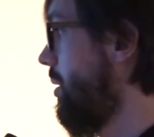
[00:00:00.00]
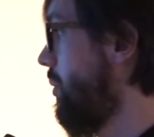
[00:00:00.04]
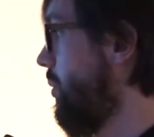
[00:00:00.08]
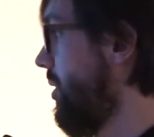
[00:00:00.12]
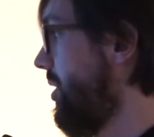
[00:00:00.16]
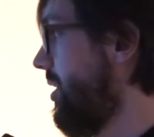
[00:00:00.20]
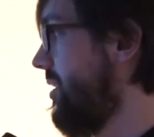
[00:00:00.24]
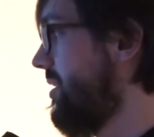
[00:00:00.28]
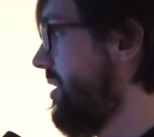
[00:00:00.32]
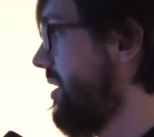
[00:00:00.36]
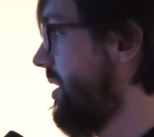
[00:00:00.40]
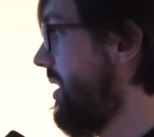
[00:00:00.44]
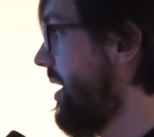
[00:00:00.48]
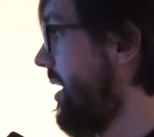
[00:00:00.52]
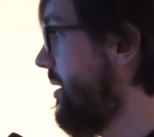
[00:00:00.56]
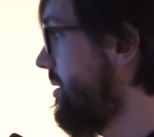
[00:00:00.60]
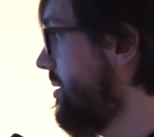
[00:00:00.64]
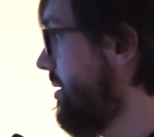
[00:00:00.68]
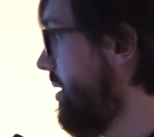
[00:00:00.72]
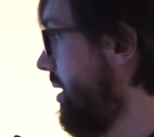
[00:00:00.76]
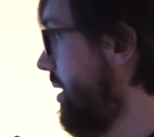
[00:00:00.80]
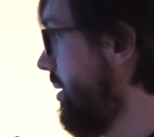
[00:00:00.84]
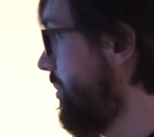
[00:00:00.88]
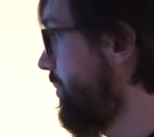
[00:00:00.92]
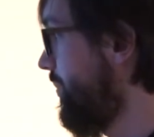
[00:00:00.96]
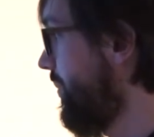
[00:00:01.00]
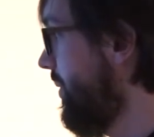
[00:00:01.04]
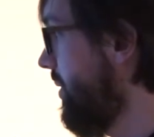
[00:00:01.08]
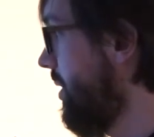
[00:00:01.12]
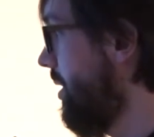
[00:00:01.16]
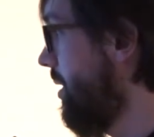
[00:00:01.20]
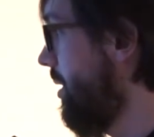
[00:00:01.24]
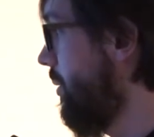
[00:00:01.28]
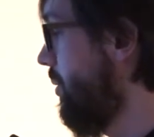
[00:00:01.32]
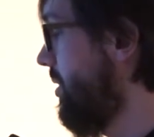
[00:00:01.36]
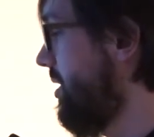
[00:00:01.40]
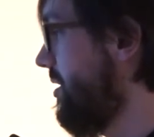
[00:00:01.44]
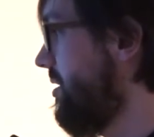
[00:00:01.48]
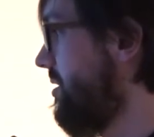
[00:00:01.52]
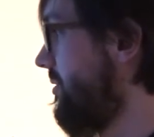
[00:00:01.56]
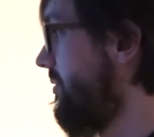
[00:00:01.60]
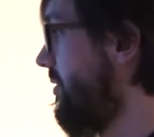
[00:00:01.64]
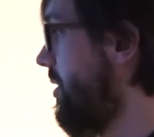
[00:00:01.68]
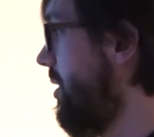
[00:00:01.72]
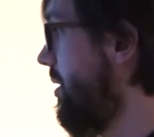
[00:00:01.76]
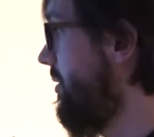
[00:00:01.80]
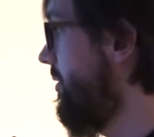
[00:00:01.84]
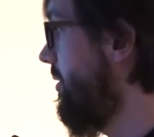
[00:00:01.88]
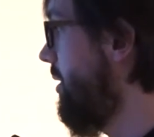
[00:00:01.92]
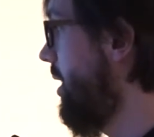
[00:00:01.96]
is he testing, what is he
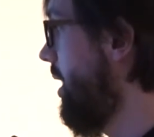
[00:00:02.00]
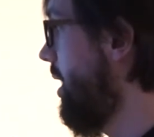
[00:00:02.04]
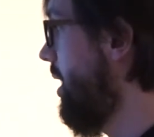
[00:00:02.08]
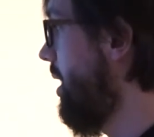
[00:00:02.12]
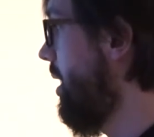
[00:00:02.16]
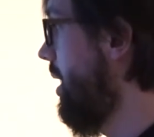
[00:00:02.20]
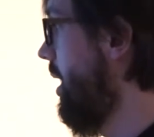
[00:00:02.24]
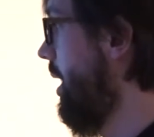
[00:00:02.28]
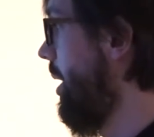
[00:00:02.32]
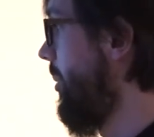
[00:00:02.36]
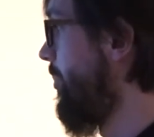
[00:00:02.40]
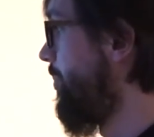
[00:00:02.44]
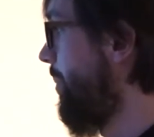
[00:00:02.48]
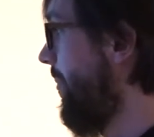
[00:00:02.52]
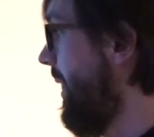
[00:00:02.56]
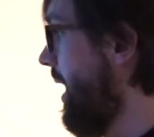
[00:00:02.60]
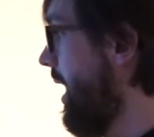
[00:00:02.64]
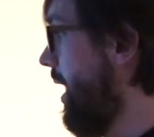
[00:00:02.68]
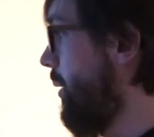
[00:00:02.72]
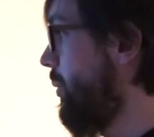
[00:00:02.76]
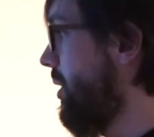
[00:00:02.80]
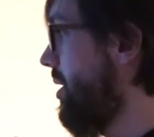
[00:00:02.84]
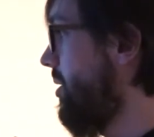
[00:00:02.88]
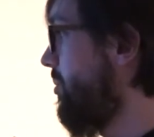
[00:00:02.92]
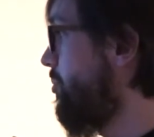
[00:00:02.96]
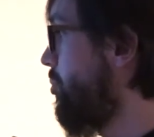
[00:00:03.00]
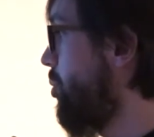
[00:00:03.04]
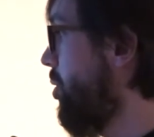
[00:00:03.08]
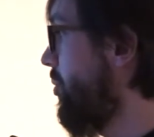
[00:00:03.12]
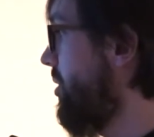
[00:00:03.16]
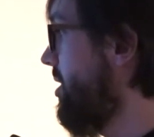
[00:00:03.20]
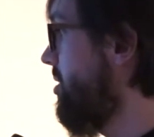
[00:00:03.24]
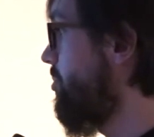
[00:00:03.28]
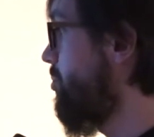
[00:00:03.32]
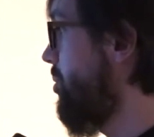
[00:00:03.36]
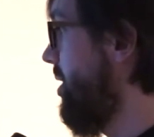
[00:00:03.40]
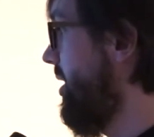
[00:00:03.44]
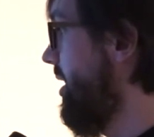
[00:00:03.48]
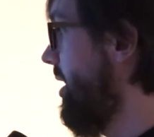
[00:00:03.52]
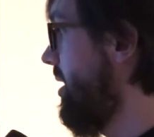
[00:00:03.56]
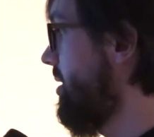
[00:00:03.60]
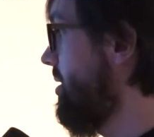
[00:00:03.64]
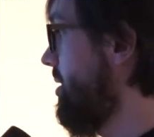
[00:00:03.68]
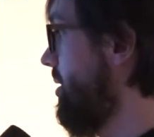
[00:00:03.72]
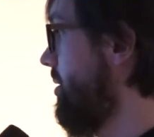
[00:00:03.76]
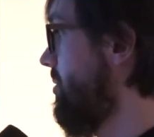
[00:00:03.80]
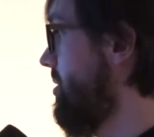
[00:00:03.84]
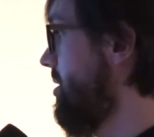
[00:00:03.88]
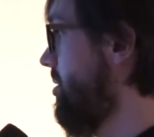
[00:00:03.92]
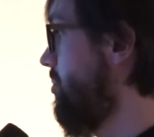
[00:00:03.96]
verifying. And we can progress
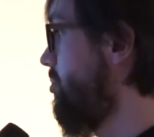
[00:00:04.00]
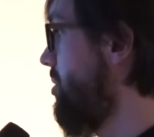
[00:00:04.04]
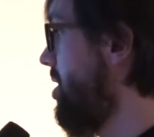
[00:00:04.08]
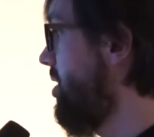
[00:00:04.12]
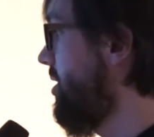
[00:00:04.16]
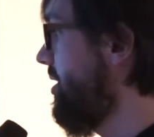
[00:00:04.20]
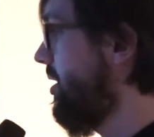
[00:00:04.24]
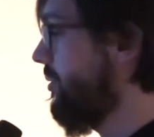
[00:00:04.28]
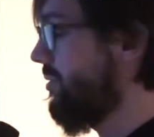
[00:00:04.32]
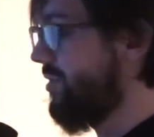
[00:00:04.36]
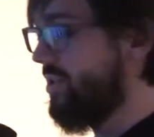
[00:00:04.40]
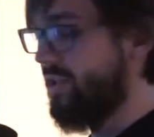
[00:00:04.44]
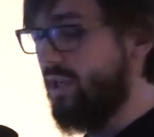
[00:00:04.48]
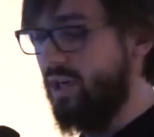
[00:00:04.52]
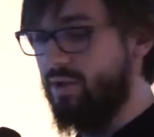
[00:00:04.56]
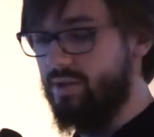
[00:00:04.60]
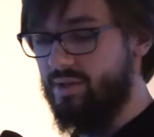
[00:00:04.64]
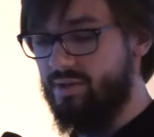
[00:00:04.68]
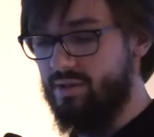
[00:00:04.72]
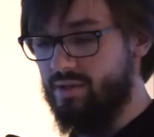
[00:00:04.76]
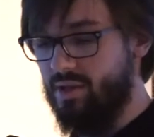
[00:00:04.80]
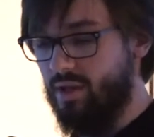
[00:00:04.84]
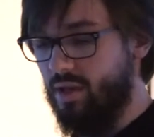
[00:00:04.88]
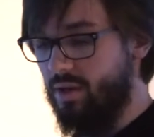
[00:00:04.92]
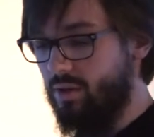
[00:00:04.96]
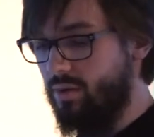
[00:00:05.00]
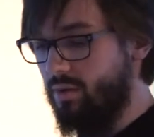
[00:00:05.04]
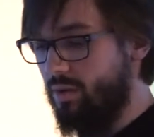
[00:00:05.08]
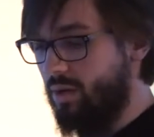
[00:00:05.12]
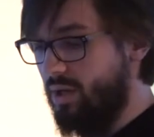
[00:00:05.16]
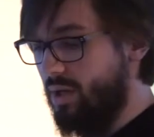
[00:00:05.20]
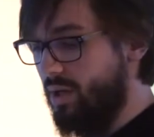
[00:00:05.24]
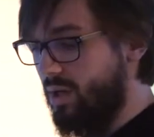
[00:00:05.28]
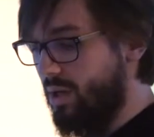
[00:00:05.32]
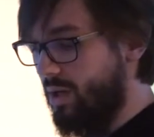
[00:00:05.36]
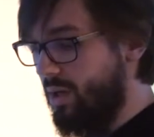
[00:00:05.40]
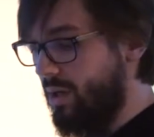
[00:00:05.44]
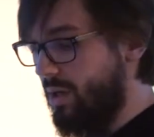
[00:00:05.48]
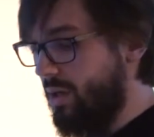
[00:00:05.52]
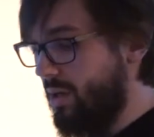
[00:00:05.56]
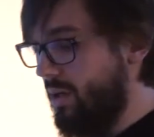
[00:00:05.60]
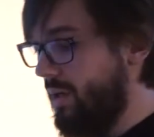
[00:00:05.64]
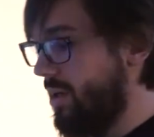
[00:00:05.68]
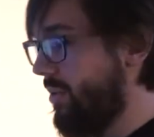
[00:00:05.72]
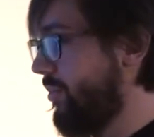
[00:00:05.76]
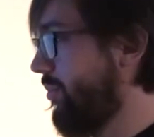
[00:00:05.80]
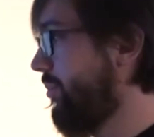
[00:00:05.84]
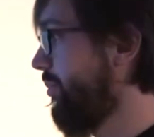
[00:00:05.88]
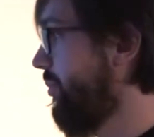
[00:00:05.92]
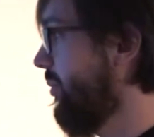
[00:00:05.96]
prediction using burn down charts, so
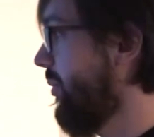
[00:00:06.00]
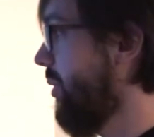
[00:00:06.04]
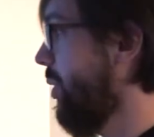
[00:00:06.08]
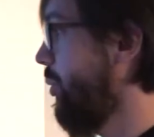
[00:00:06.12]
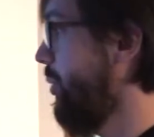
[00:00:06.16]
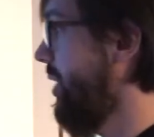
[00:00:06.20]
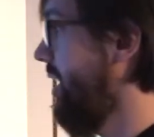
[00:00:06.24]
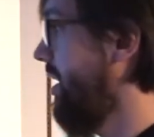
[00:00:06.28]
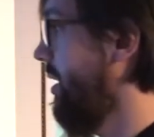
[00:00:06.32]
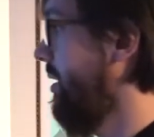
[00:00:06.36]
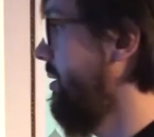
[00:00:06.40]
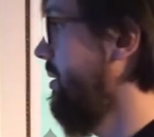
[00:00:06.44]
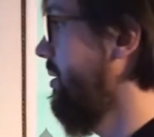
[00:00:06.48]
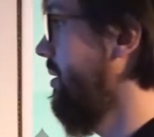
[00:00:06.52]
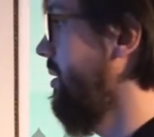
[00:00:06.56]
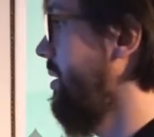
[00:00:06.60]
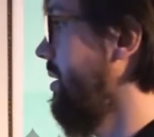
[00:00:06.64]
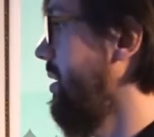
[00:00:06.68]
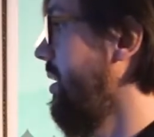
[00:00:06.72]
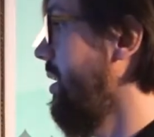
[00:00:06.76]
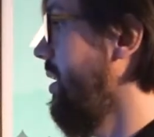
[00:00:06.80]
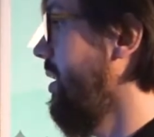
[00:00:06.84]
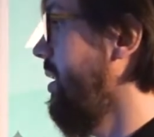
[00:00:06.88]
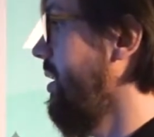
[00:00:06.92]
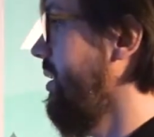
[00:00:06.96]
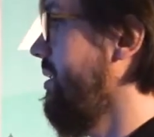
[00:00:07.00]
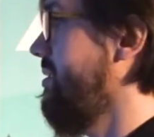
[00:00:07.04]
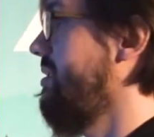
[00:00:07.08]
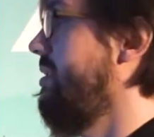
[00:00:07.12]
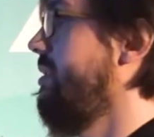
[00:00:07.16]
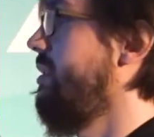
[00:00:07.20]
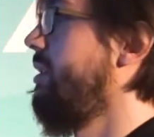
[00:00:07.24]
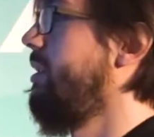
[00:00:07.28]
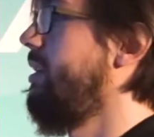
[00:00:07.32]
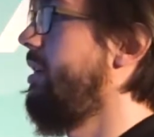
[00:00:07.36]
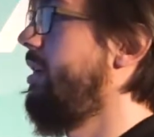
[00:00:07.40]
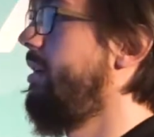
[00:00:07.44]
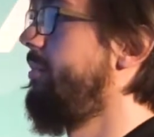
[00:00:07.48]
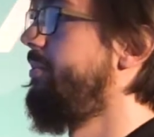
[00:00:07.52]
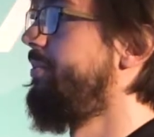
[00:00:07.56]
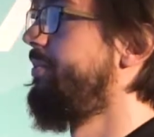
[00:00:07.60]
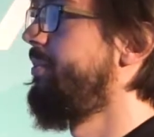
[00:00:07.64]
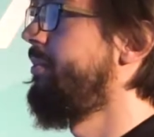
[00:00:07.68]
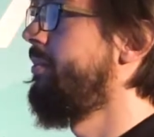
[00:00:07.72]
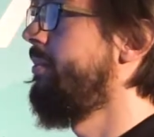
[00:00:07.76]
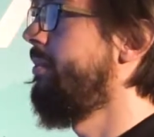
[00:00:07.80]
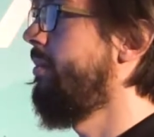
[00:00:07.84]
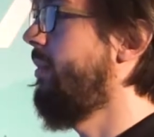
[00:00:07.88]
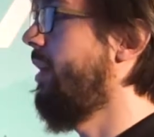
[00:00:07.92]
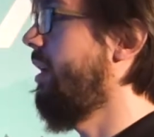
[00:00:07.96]
we can easily
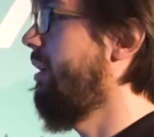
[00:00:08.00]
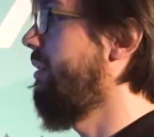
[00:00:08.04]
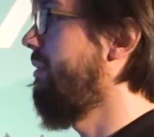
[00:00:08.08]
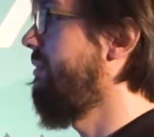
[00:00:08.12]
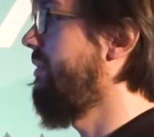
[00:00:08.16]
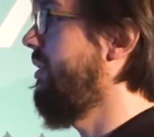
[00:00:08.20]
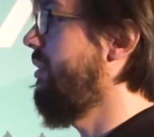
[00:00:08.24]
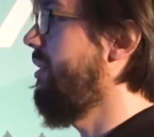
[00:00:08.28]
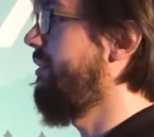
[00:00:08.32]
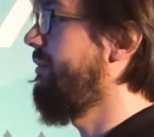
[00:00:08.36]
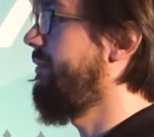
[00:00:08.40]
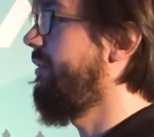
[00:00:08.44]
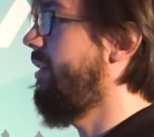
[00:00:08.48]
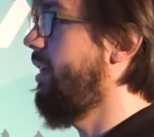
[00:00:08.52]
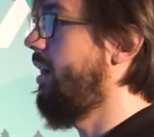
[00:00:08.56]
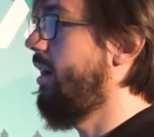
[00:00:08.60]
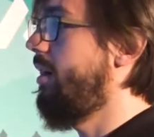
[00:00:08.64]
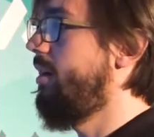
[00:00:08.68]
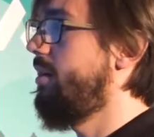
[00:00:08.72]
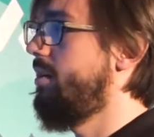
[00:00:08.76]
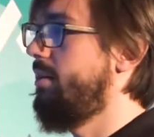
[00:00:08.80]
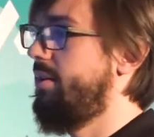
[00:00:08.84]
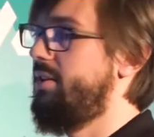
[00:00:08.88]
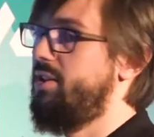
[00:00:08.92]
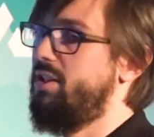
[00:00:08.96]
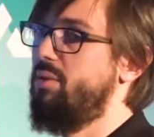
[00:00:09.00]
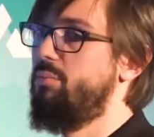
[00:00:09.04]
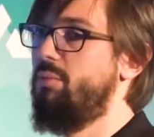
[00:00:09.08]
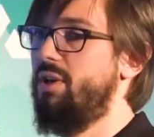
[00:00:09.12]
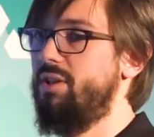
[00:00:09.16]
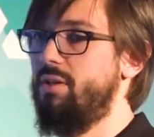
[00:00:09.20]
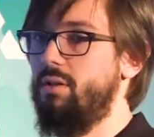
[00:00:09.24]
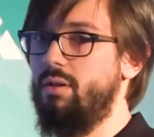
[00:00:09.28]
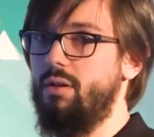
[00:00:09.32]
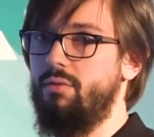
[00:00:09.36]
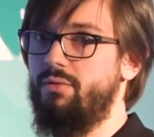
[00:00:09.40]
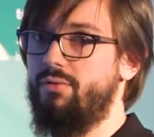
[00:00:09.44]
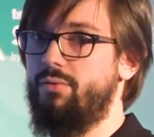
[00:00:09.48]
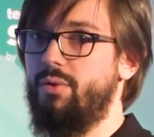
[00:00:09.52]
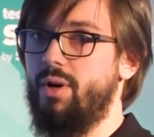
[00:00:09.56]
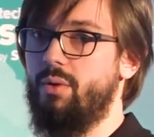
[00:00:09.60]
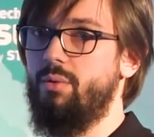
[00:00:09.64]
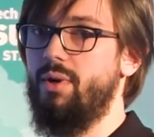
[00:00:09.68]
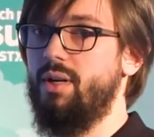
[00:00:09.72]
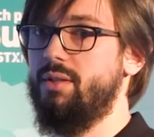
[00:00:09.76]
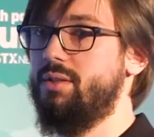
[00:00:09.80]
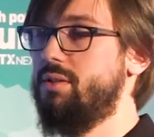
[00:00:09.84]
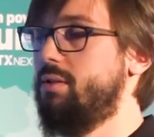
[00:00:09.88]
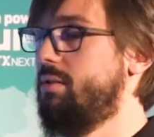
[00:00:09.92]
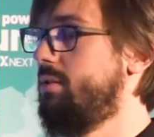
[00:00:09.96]
verify in the middle of
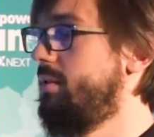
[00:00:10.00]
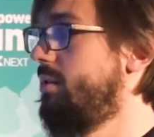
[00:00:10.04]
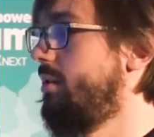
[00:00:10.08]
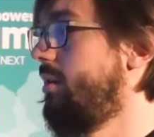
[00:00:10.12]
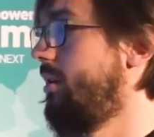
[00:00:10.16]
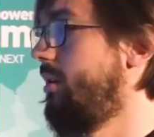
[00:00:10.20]
regression